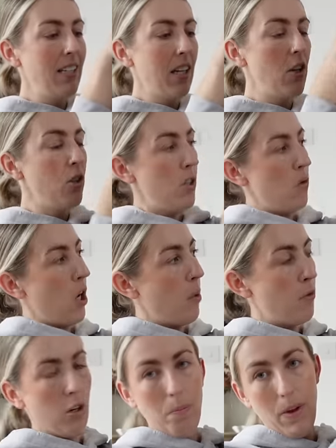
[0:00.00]
They do come
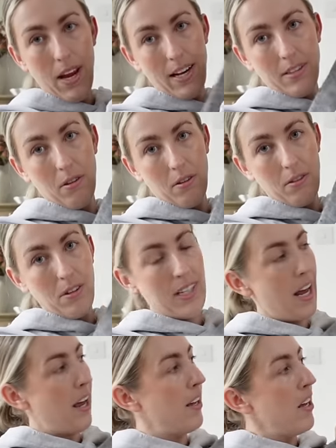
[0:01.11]
up big. So I thought,
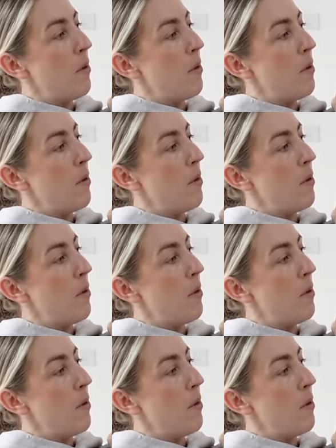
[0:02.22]
yeah,